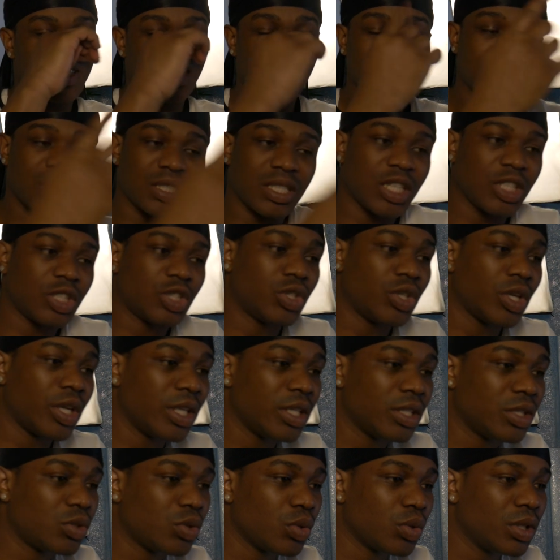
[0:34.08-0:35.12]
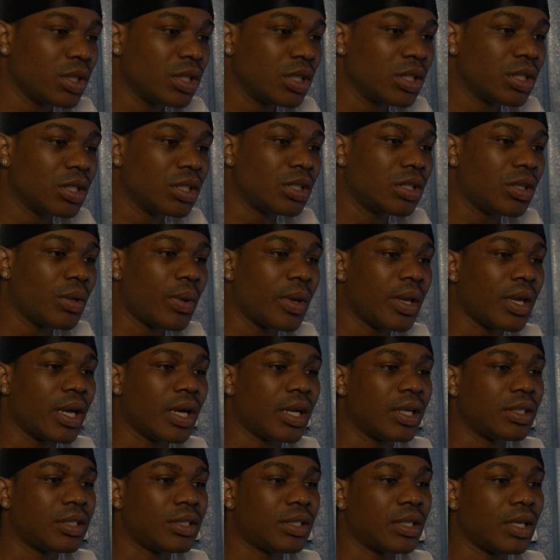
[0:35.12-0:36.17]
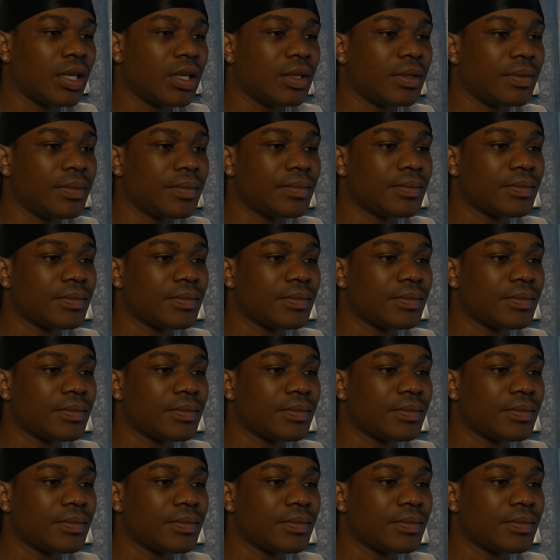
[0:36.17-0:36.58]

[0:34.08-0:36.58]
Let's get straight into it, see what you got to say.